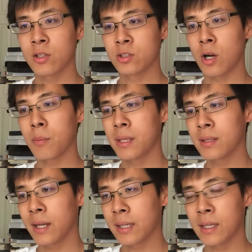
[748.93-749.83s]

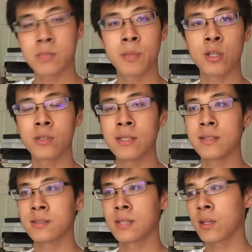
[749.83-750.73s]
zombie-like, and especially
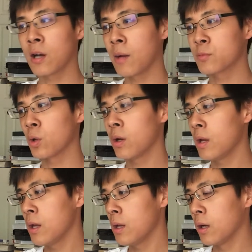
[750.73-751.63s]
these sitcoms
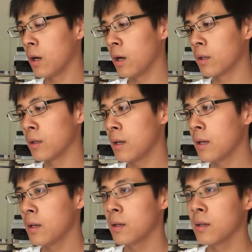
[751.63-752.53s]
or
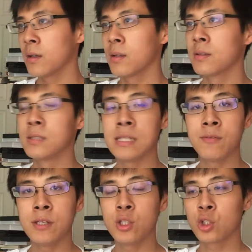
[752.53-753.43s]

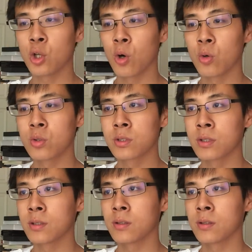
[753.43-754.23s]
TV shows.